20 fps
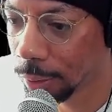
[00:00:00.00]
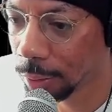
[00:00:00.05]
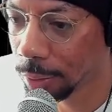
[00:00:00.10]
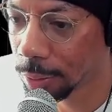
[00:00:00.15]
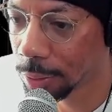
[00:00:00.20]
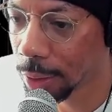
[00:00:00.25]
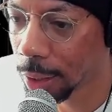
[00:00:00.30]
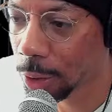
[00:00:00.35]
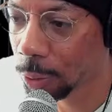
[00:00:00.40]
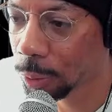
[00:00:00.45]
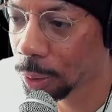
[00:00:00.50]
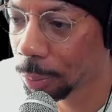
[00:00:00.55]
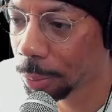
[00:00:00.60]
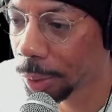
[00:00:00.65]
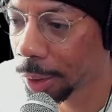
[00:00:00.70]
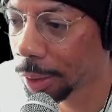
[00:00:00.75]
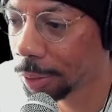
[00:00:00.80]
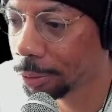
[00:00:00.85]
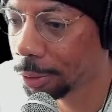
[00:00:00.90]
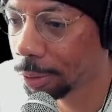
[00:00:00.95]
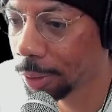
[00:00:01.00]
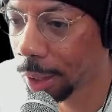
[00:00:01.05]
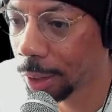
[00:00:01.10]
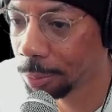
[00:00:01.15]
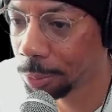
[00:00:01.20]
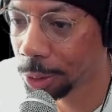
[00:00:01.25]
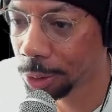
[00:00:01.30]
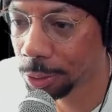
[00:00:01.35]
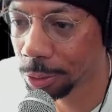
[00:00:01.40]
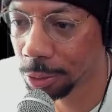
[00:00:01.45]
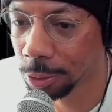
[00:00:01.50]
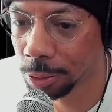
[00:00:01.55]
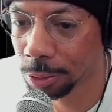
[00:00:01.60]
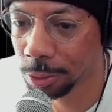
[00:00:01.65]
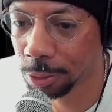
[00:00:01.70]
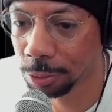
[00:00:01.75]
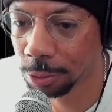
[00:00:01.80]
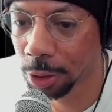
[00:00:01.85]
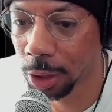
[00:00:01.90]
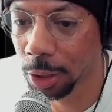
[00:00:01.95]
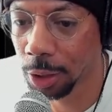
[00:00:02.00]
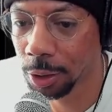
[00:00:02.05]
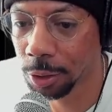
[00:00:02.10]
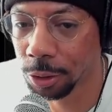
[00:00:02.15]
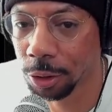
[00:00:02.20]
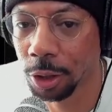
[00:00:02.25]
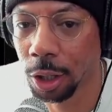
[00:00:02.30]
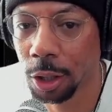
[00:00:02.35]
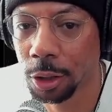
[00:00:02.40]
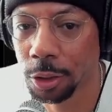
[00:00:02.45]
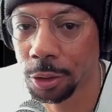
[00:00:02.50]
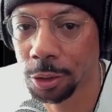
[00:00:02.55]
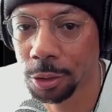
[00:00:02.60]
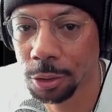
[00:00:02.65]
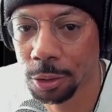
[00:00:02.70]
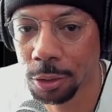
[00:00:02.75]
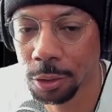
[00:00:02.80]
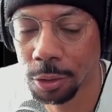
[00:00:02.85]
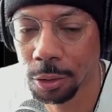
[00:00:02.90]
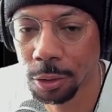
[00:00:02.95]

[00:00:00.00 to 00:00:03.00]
So I don't want to buy it for that much. For $800.